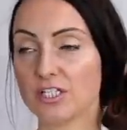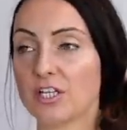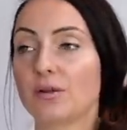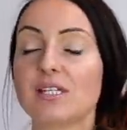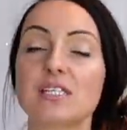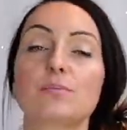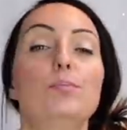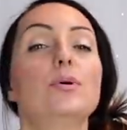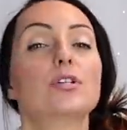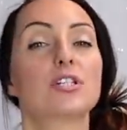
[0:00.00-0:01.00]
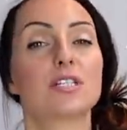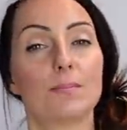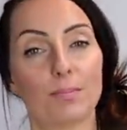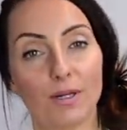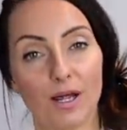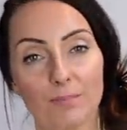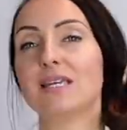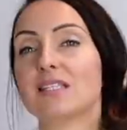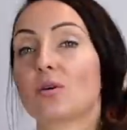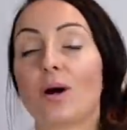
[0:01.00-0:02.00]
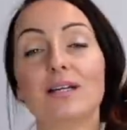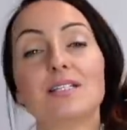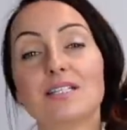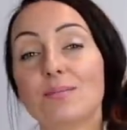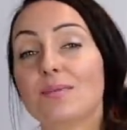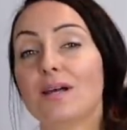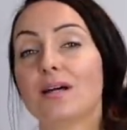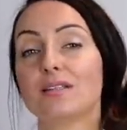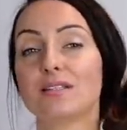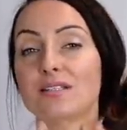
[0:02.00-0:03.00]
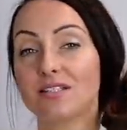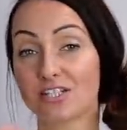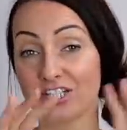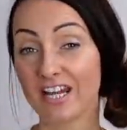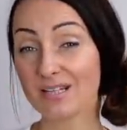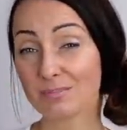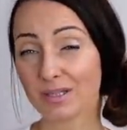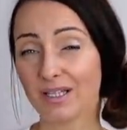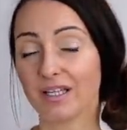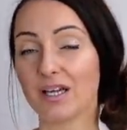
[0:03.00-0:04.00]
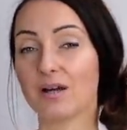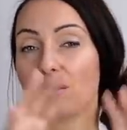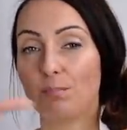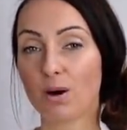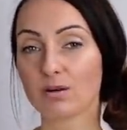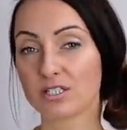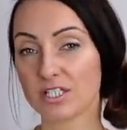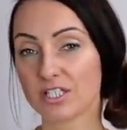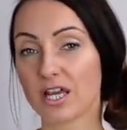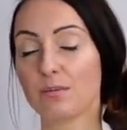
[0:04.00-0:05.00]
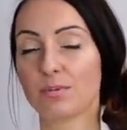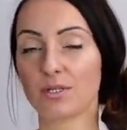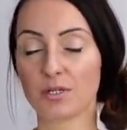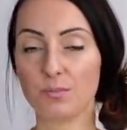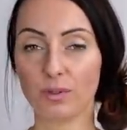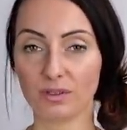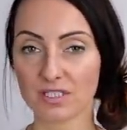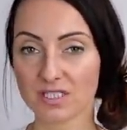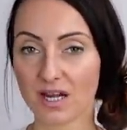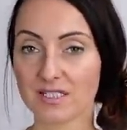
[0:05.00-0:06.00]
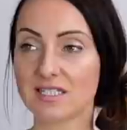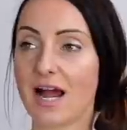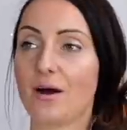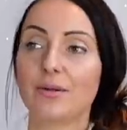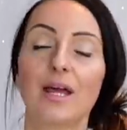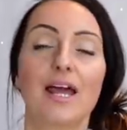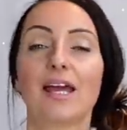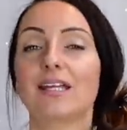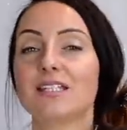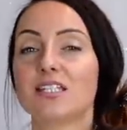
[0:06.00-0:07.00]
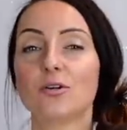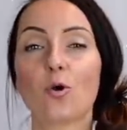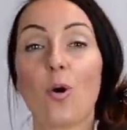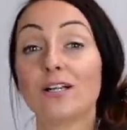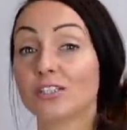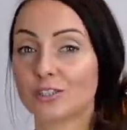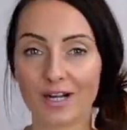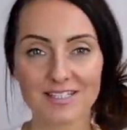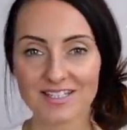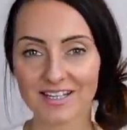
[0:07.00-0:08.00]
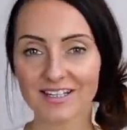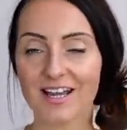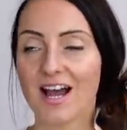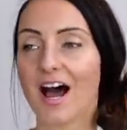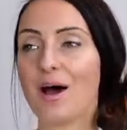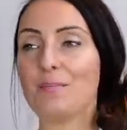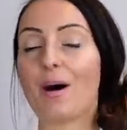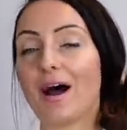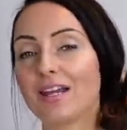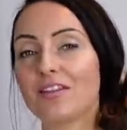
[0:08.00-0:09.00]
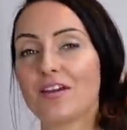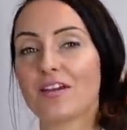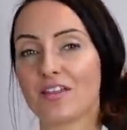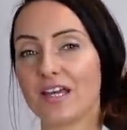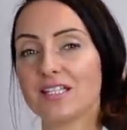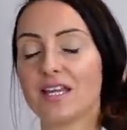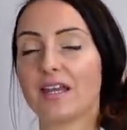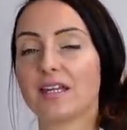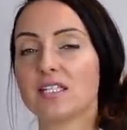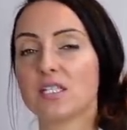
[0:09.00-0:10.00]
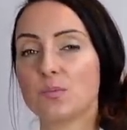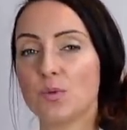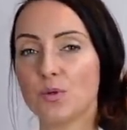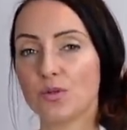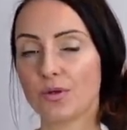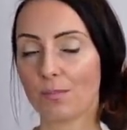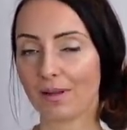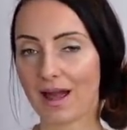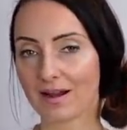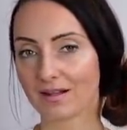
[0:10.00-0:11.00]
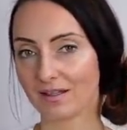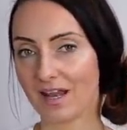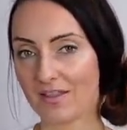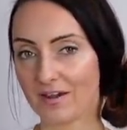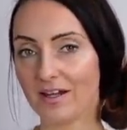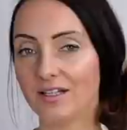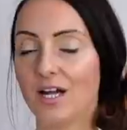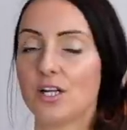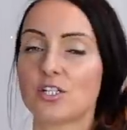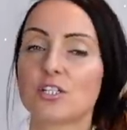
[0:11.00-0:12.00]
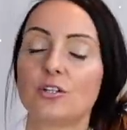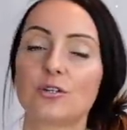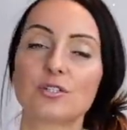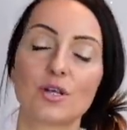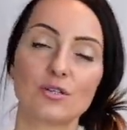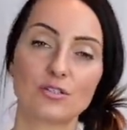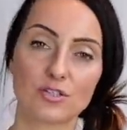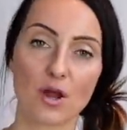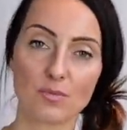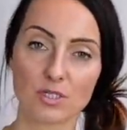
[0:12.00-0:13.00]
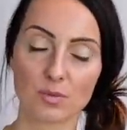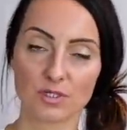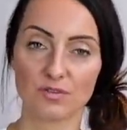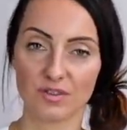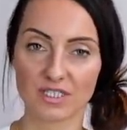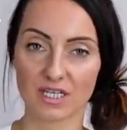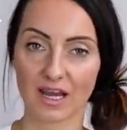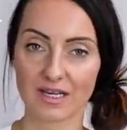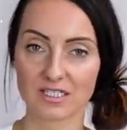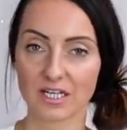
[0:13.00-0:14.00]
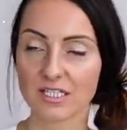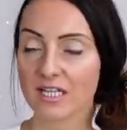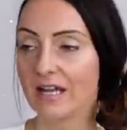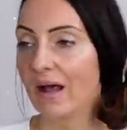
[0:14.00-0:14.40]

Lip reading: So this is much simpler. It's quite a similar shape, a boxy shape, but you can pull the sides down. It's still quite trendy, but I think this in a smooth black leather just looks so much more sophisticated.